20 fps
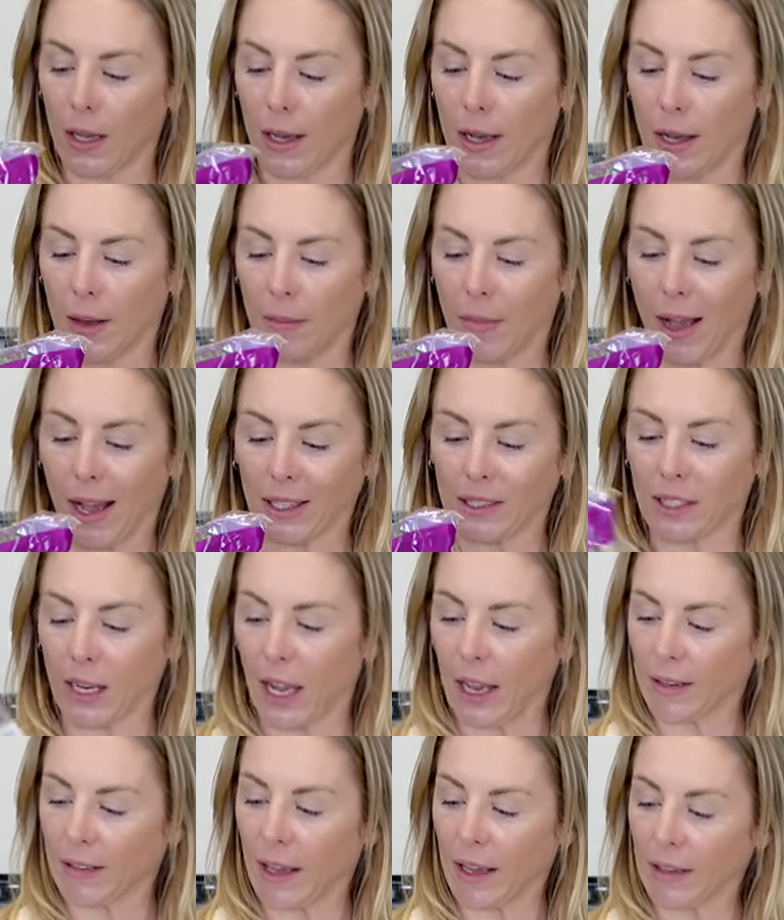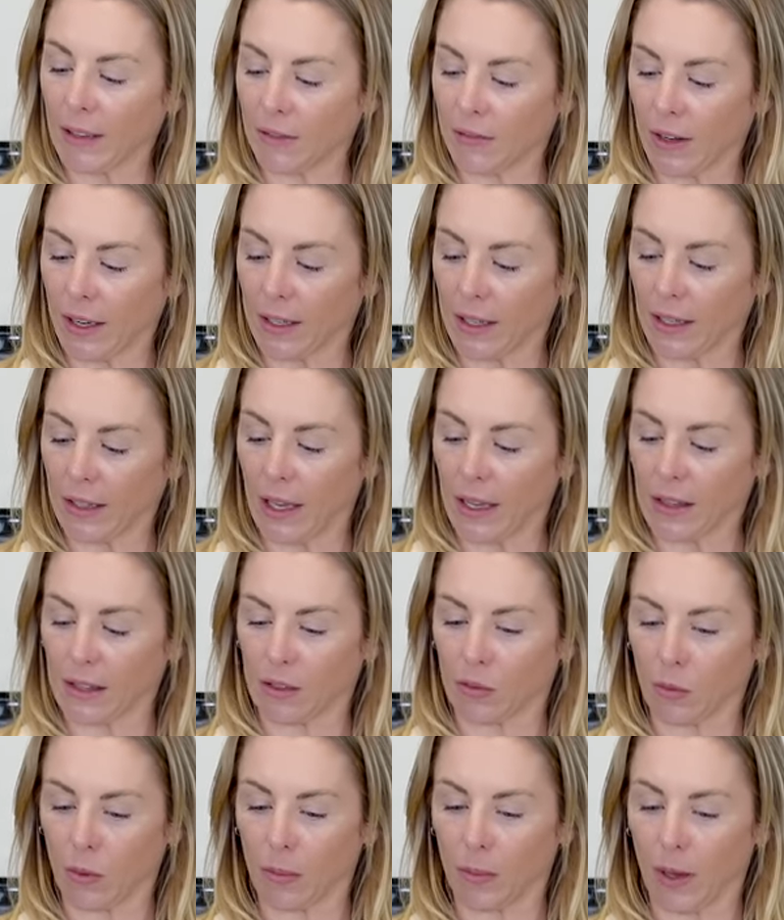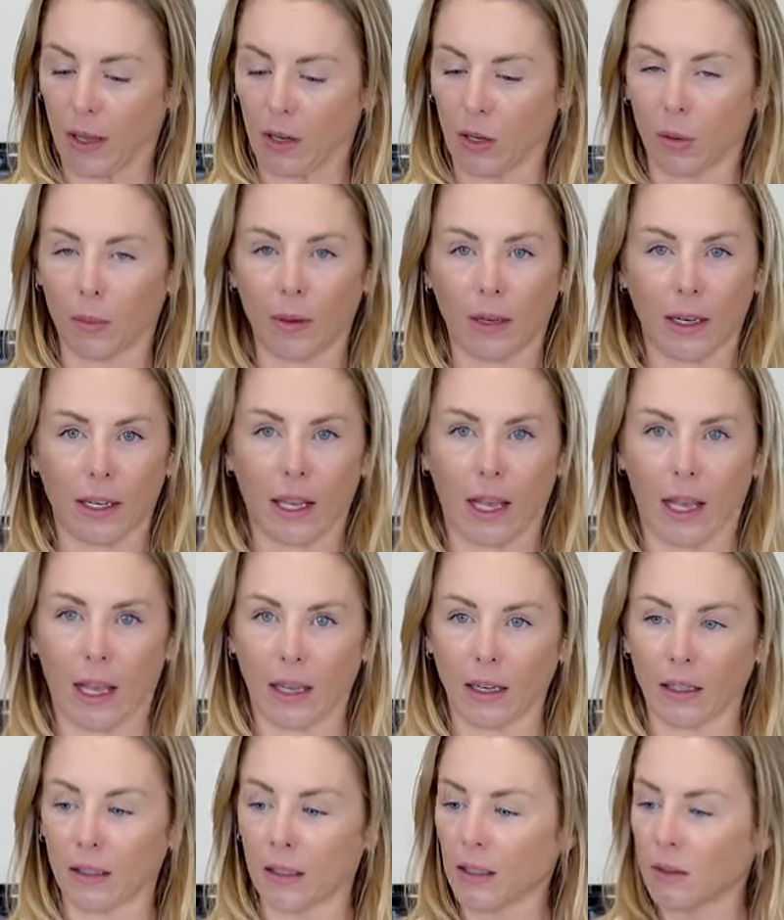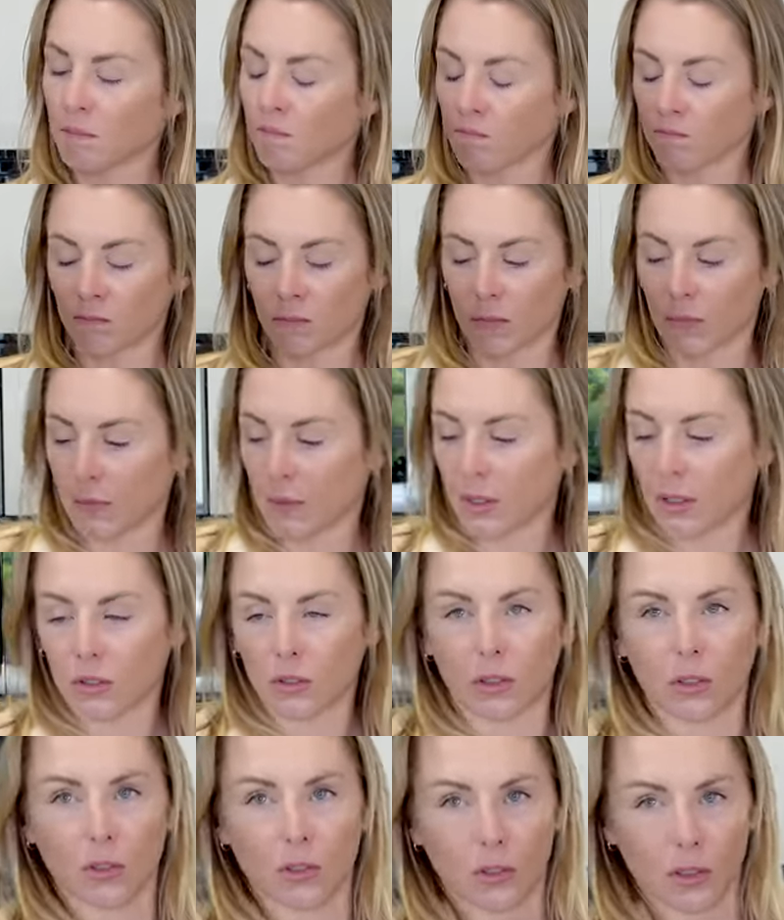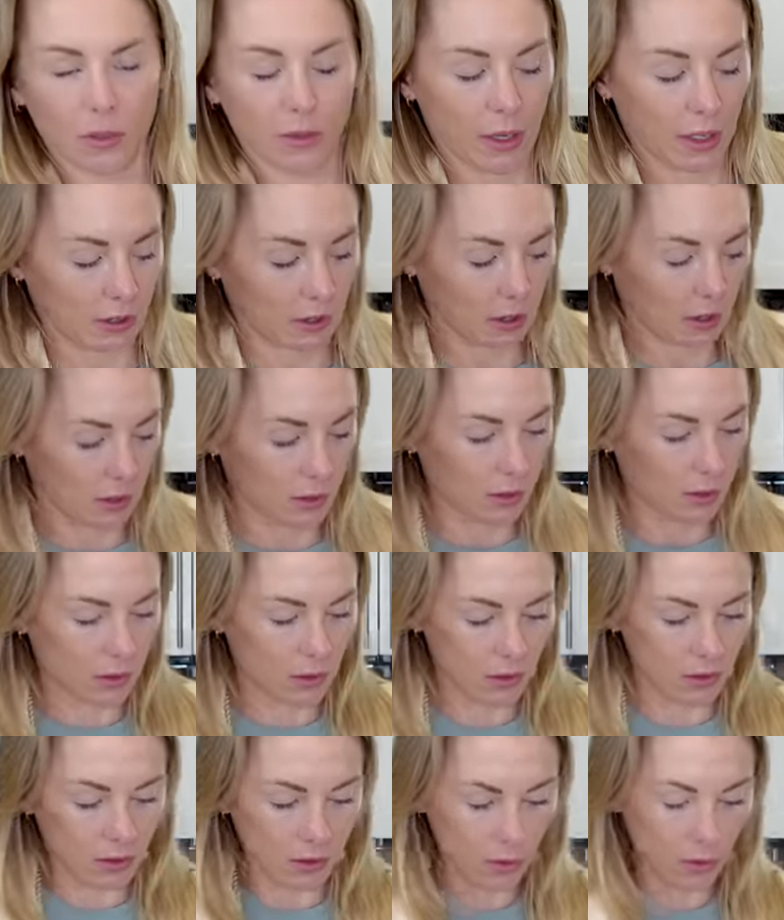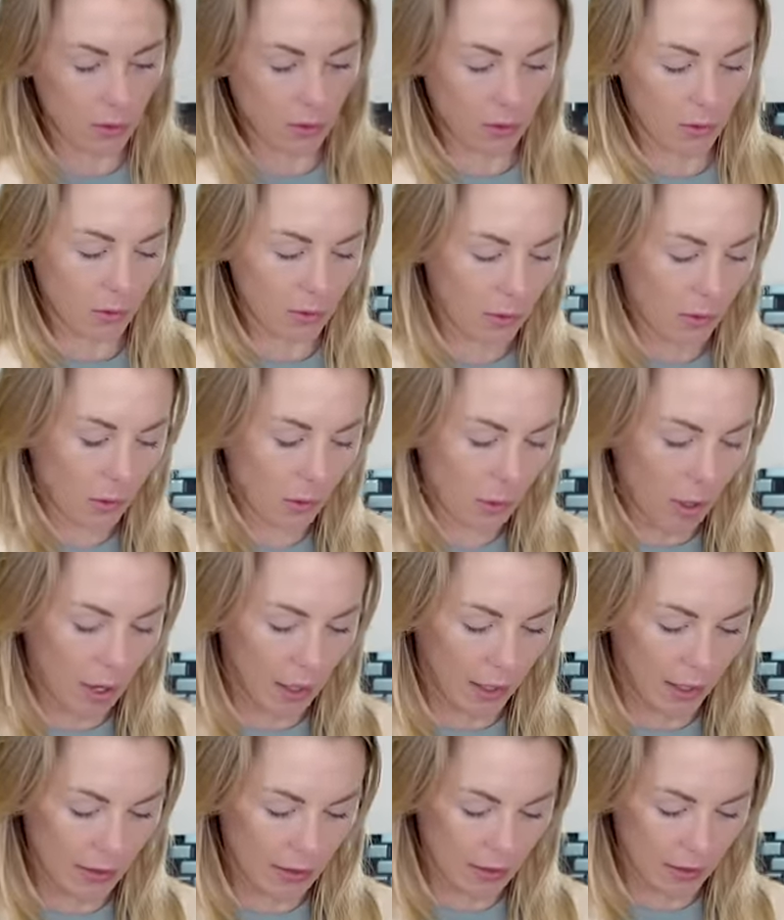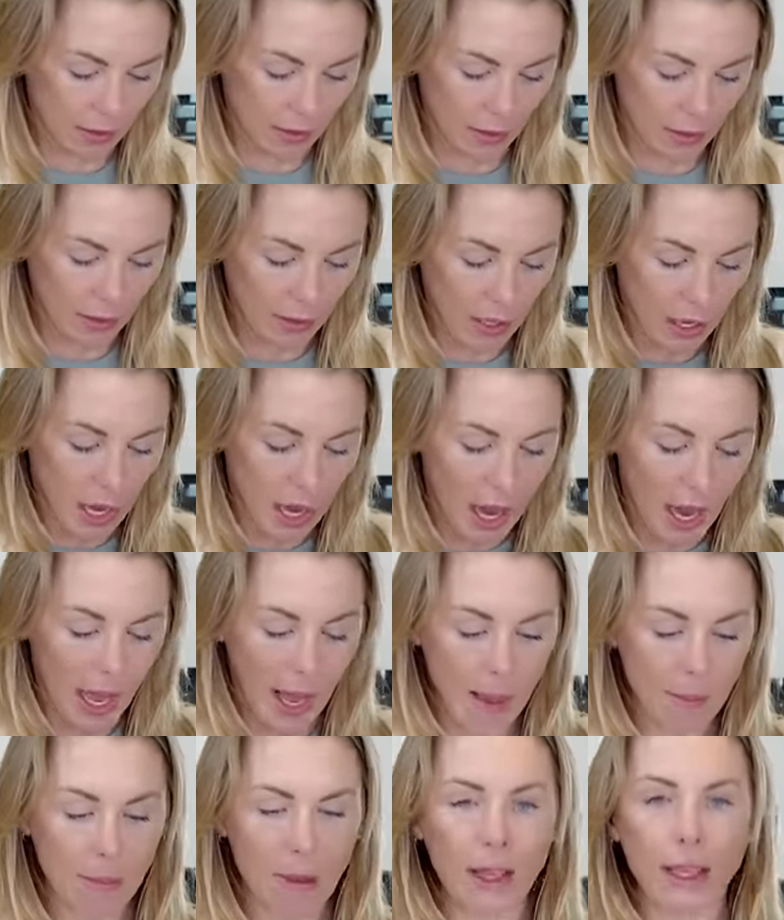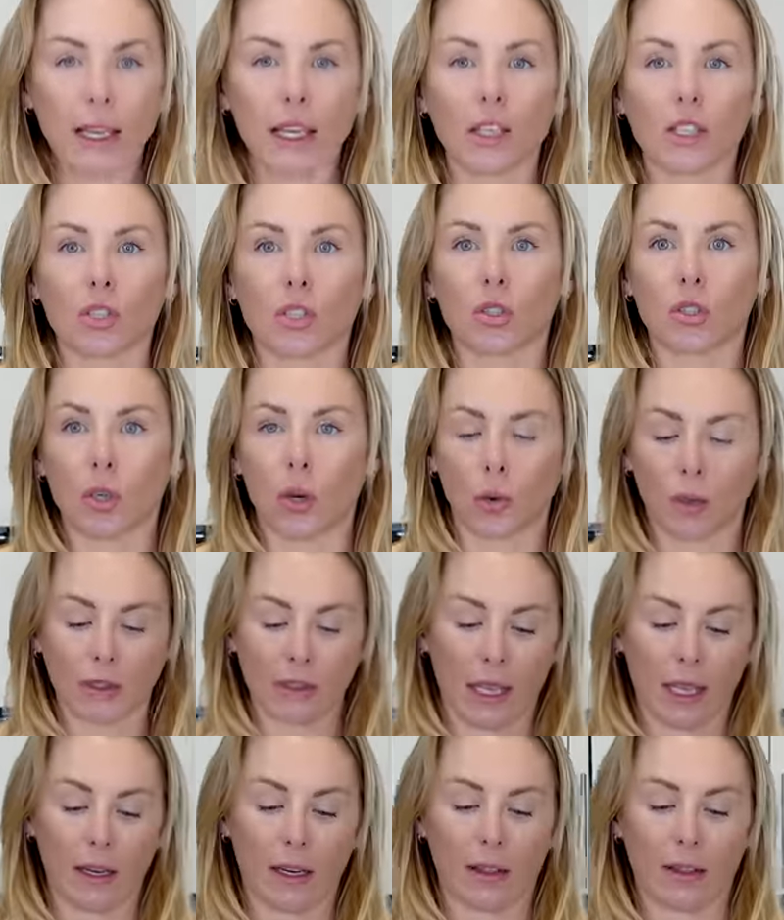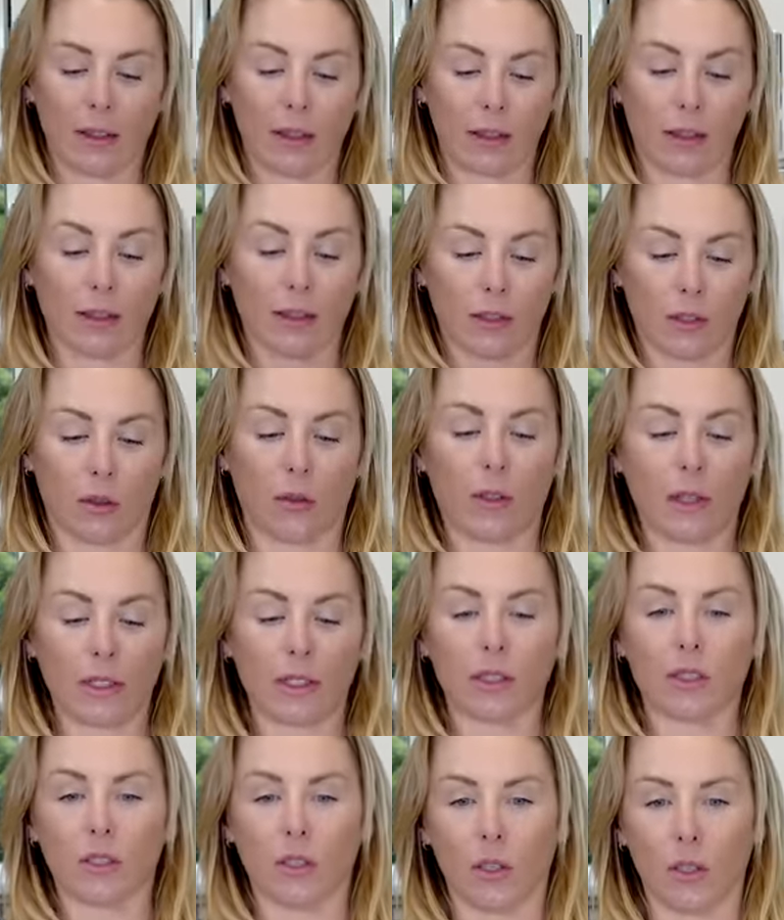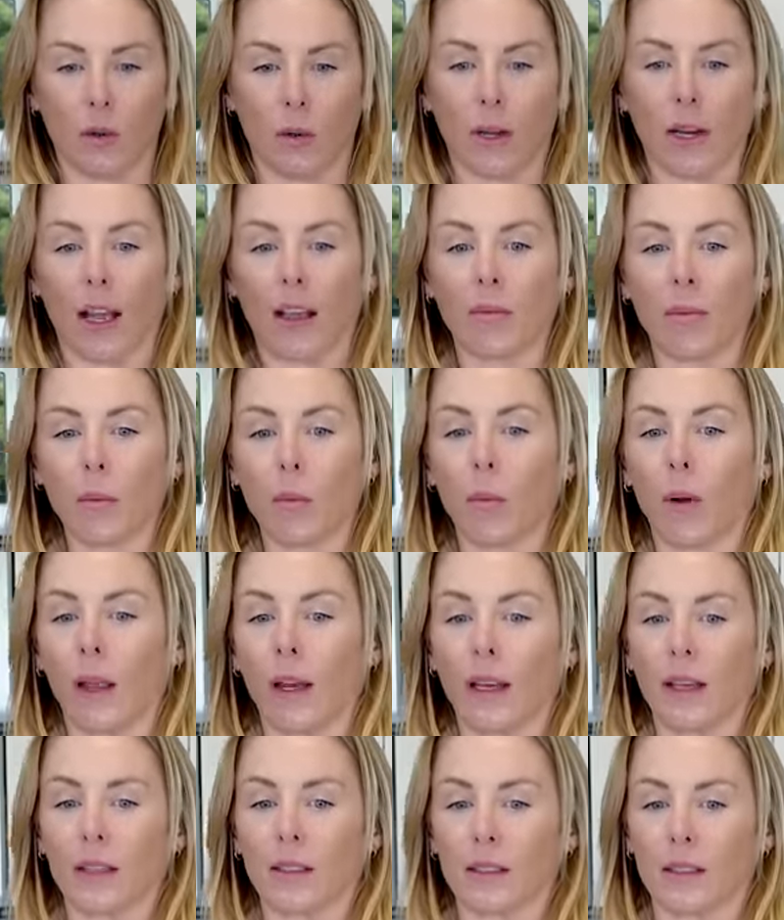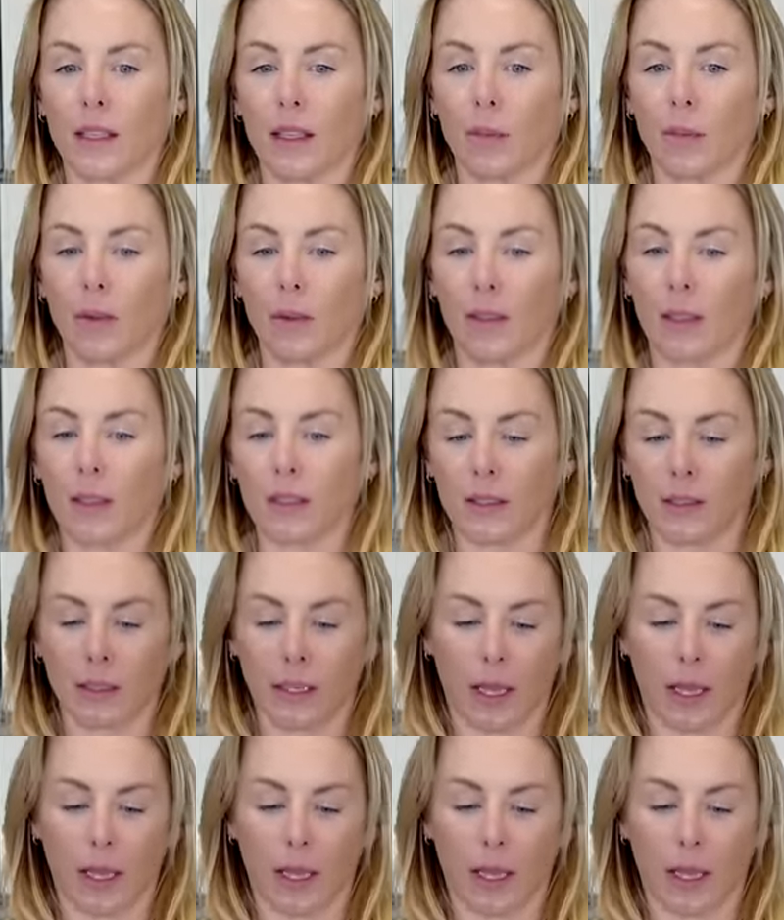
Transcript: Um, I, I tend to find I like this one better, but again, choose your adventure. There's no, there's no wrong answer there. I'm so excited. So this is new, and I've been waiting to sample this.